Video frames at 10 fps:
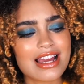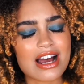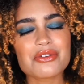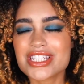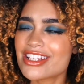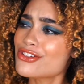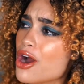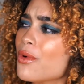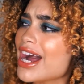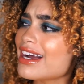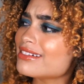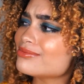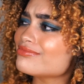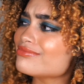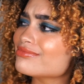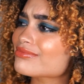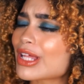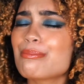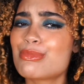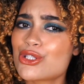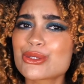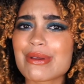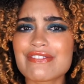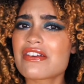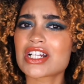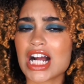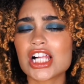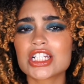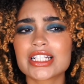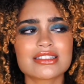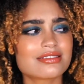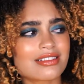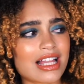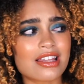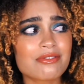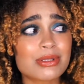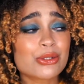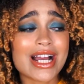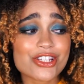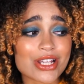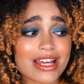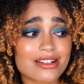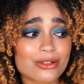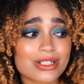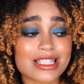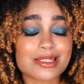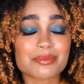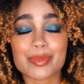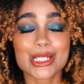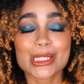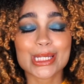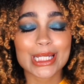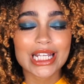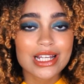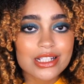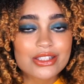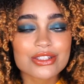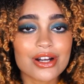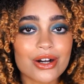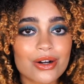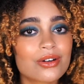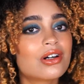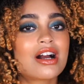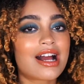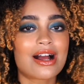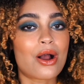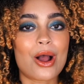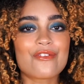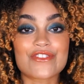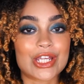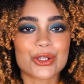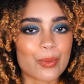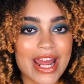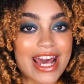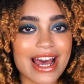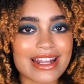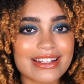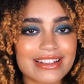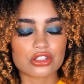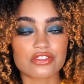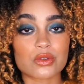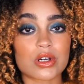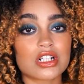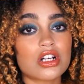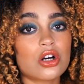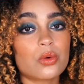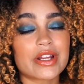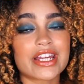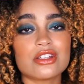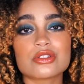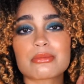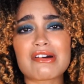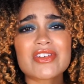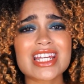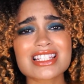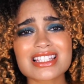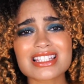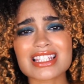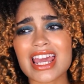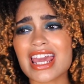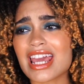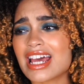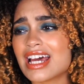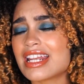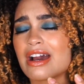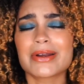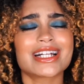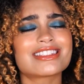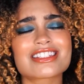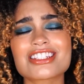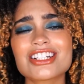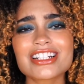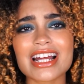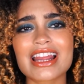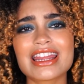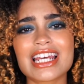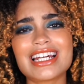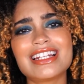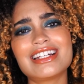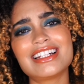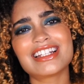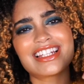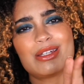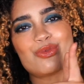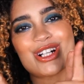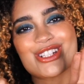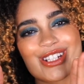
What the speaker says: I was like, you know what? Blue's my favorite color. I love blue eyeshadow especially, so figured why not? So if you want to know what I used on my face and how I got this look, then keep watching.